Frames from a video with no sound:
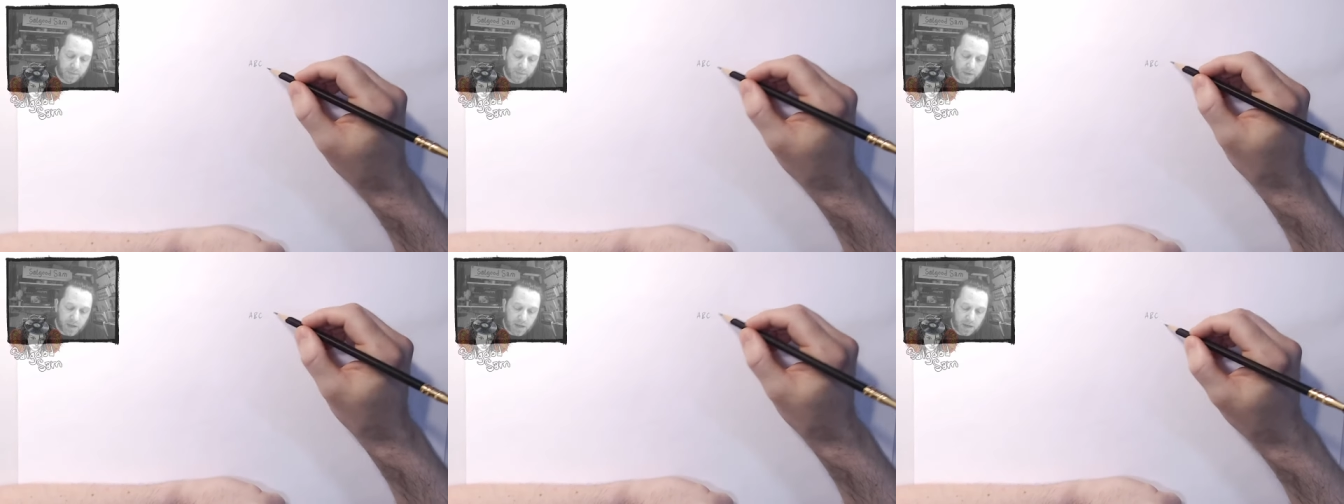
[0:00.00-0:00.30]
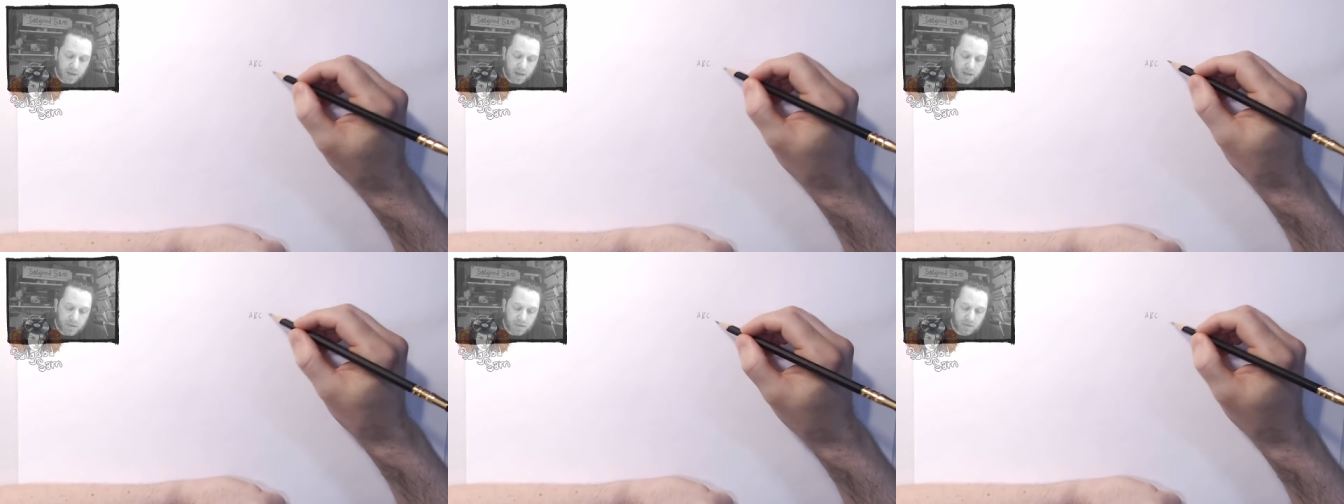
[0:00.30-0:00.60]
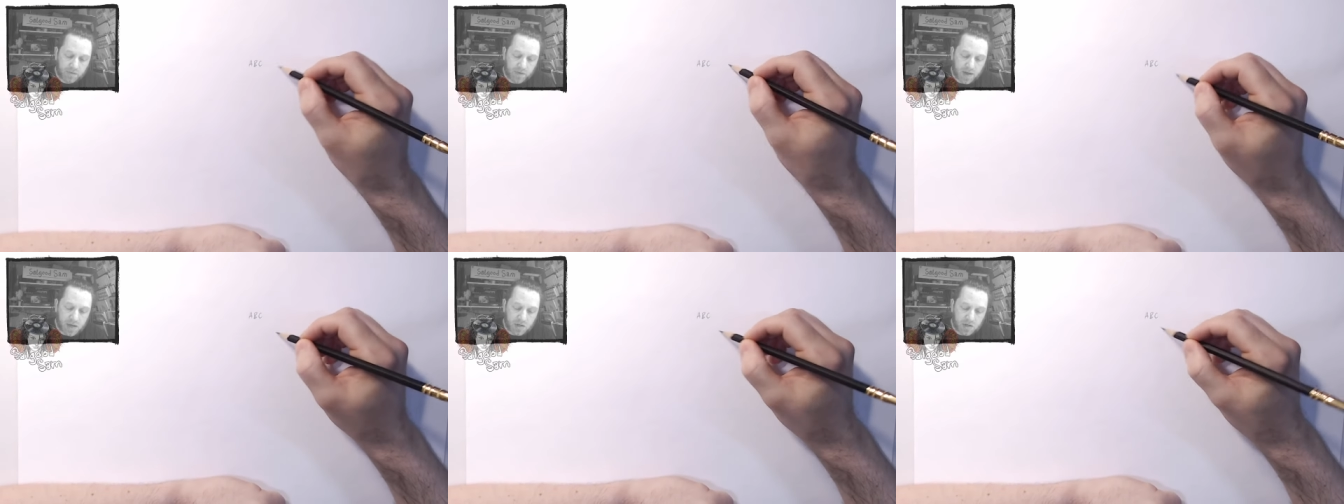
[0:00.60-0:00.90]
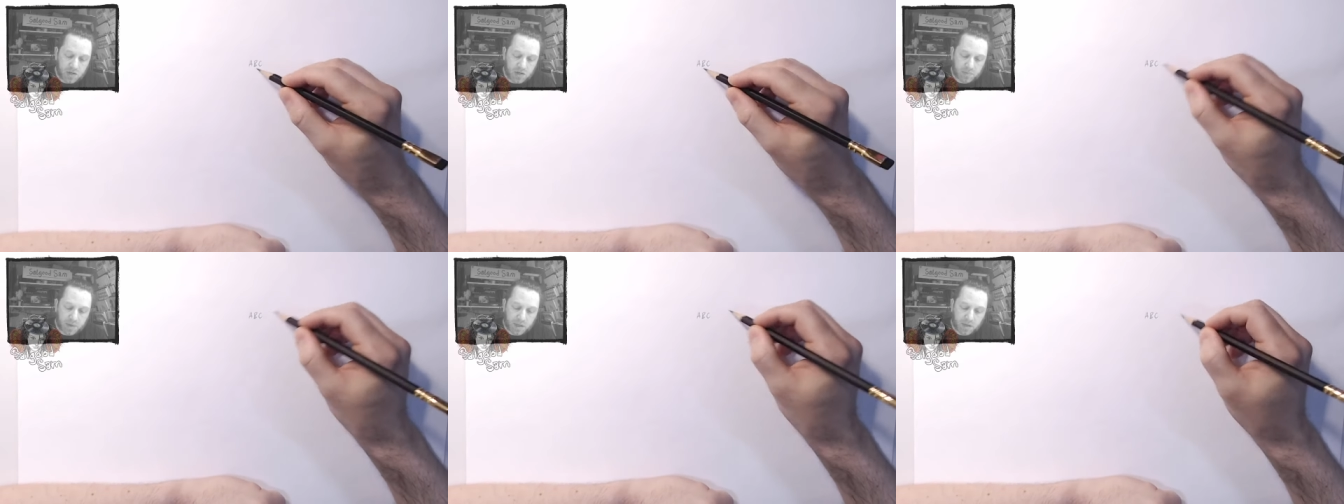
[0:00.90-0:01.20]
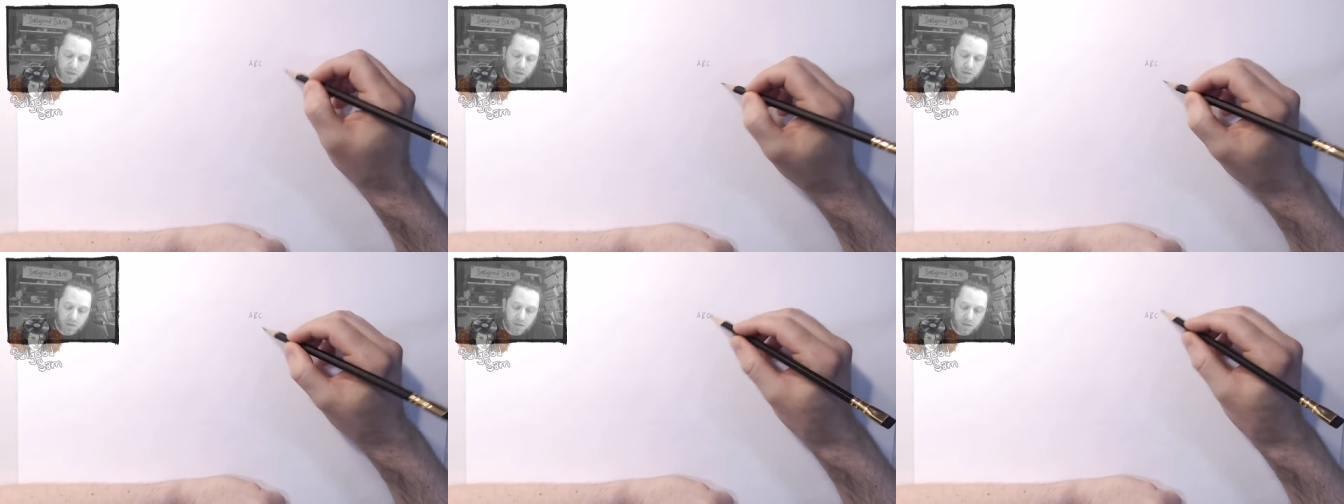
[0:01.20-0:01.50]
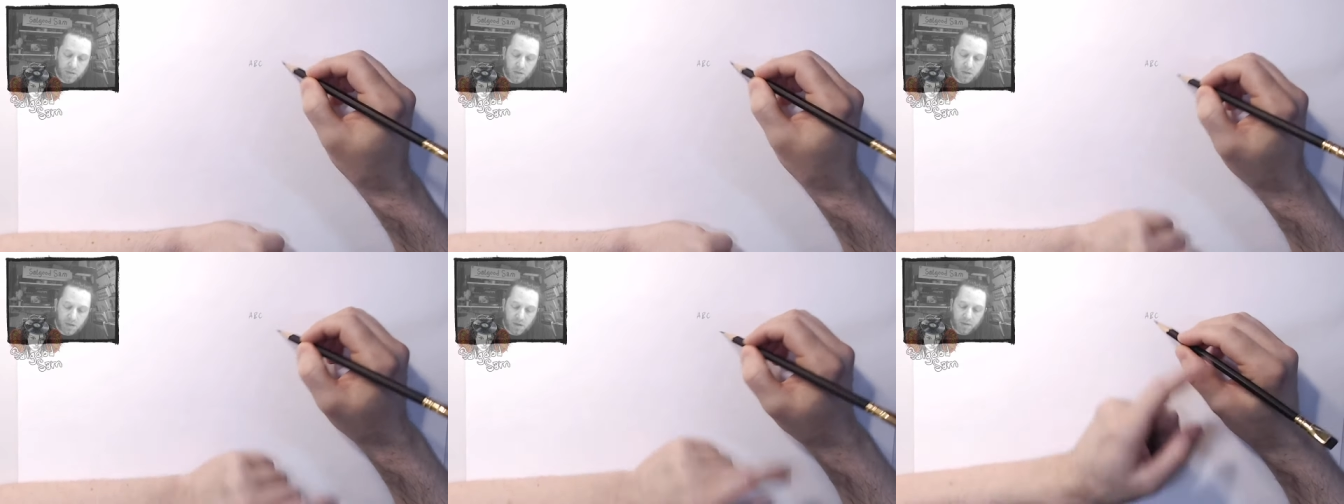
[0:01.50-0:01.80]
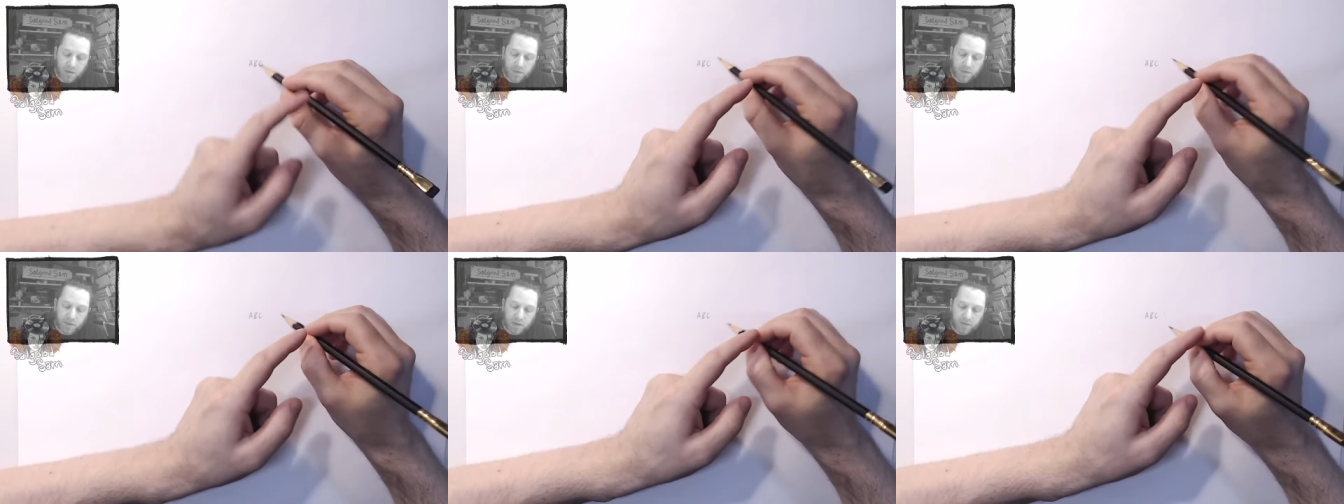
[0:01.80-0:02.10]
And it has advantages because
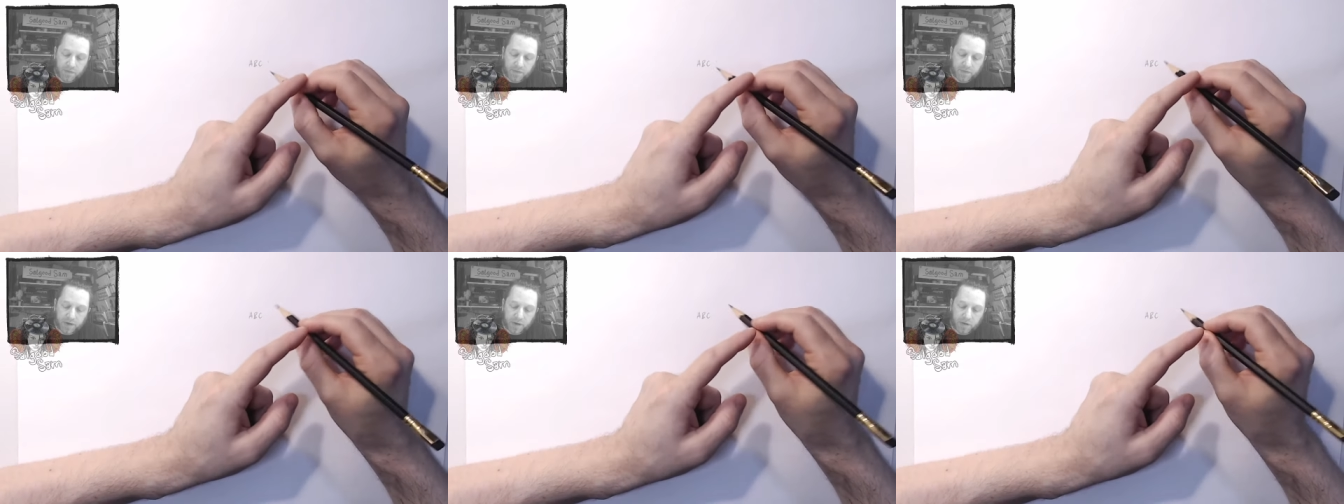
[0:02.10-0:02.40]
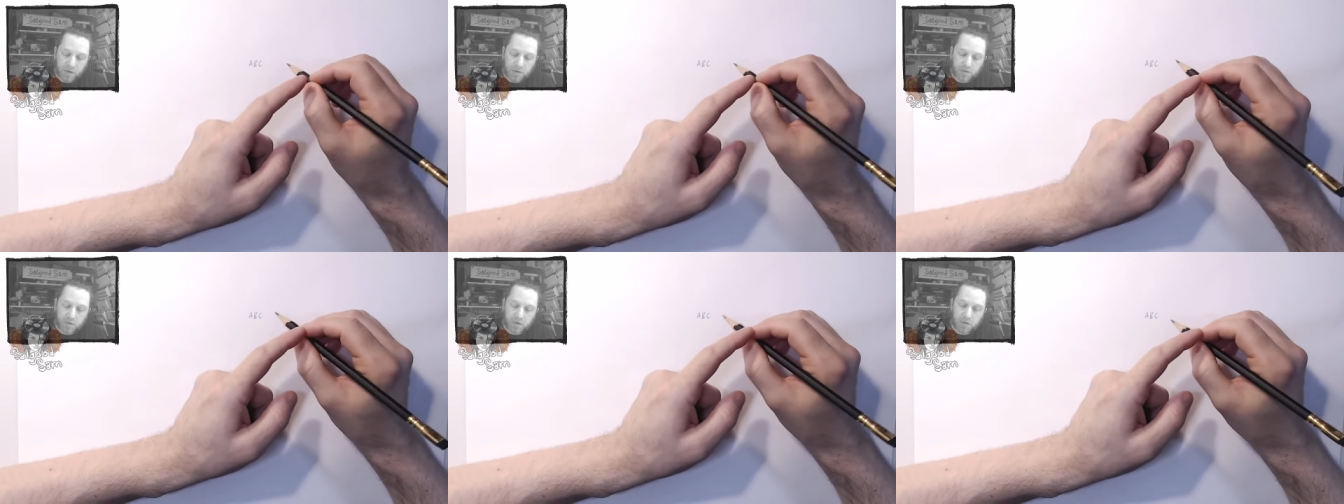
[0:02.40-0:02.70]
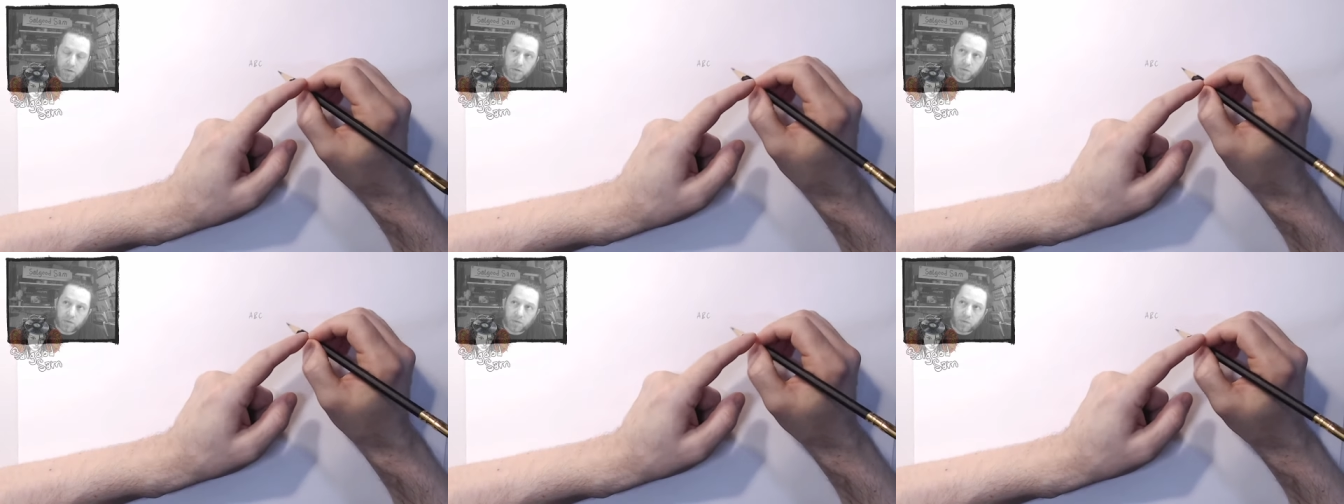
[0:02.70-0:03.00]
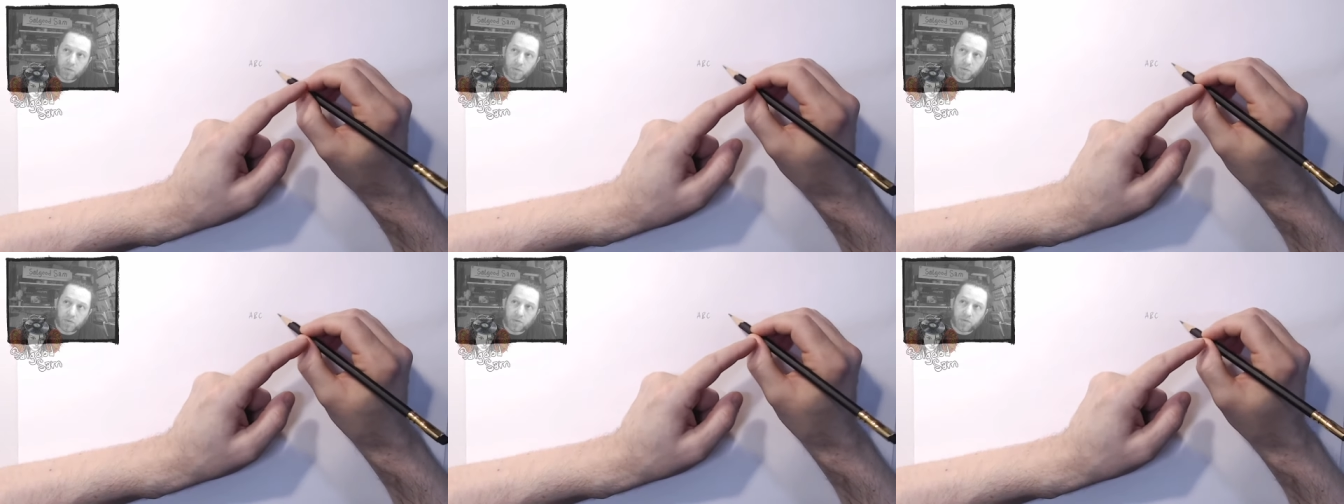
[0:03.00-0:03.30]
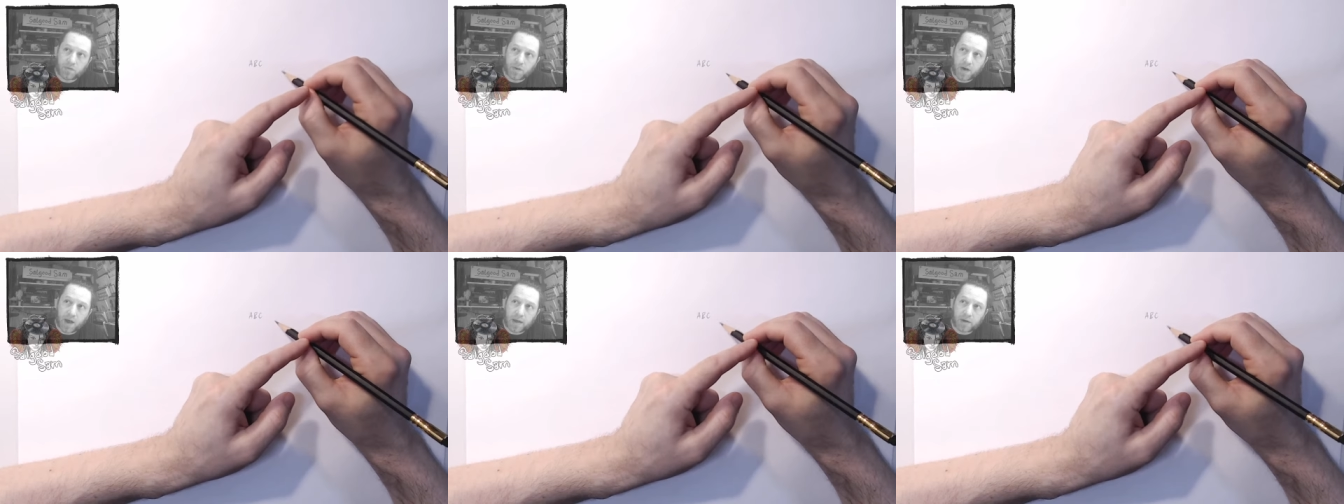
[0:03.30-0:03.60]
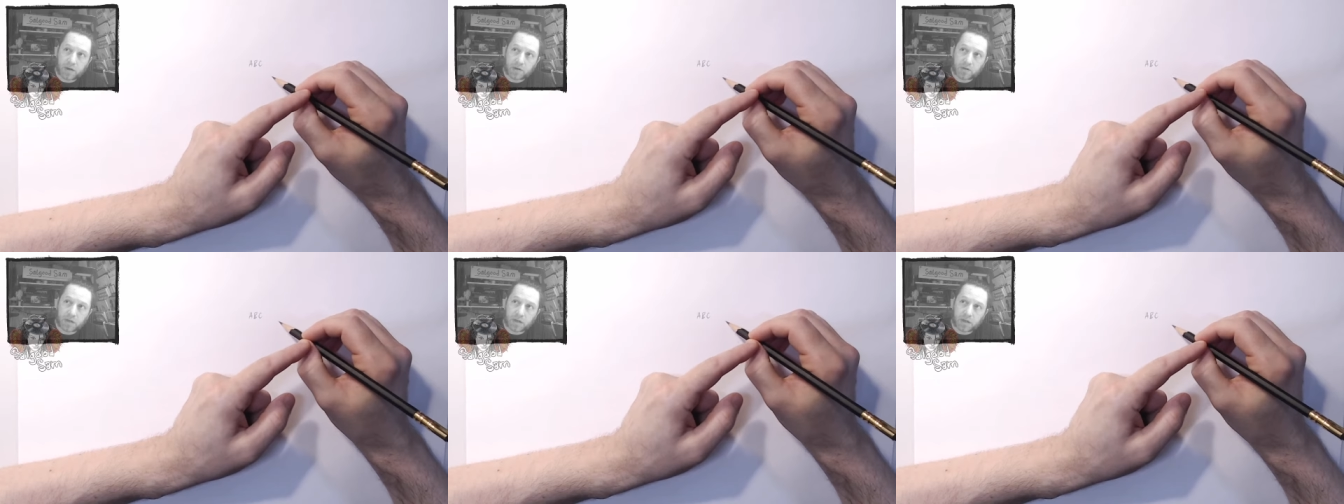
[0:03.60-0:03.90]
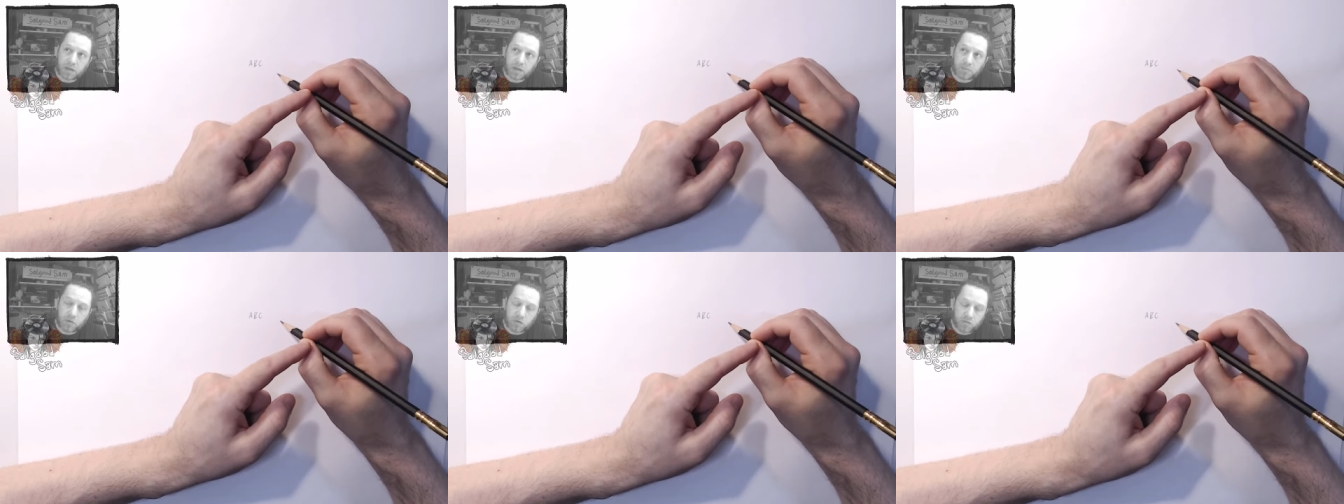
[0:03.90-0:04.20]
the fingers can do fine
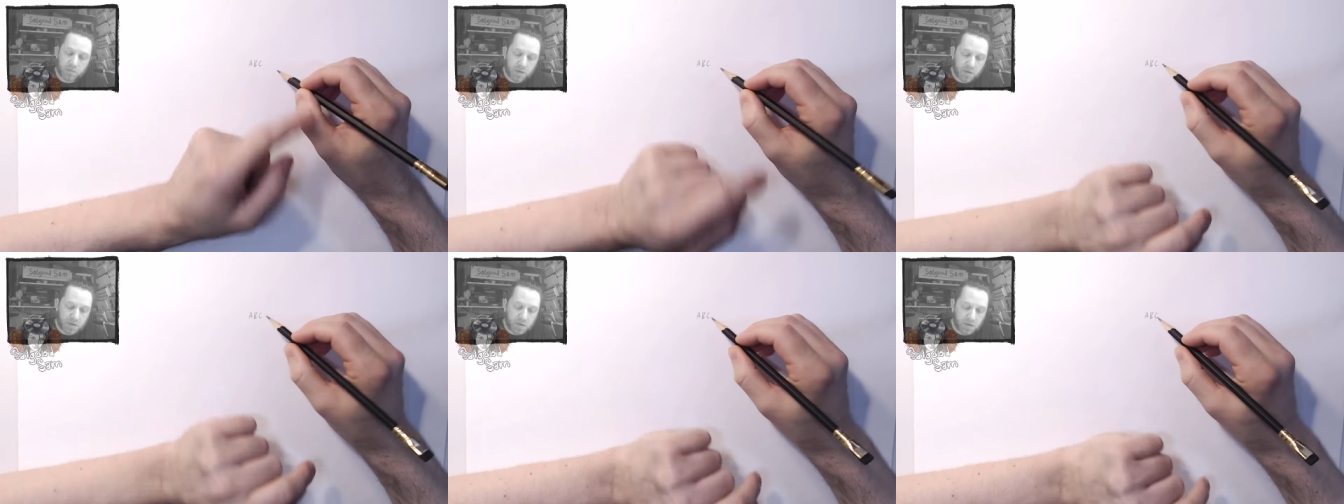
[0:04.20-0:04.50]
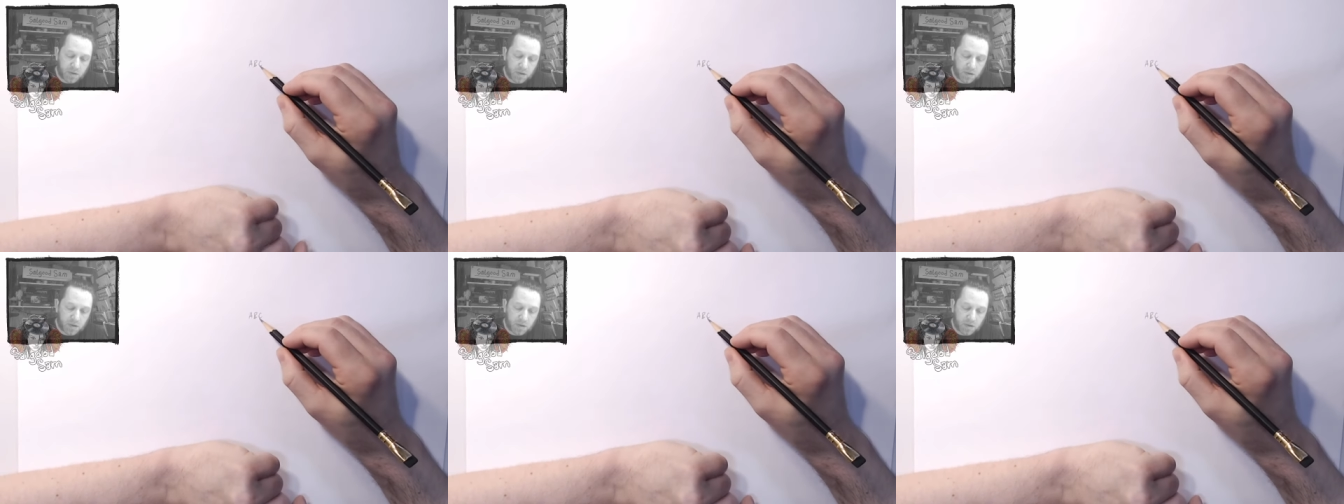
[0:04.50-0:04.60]
articulate movements.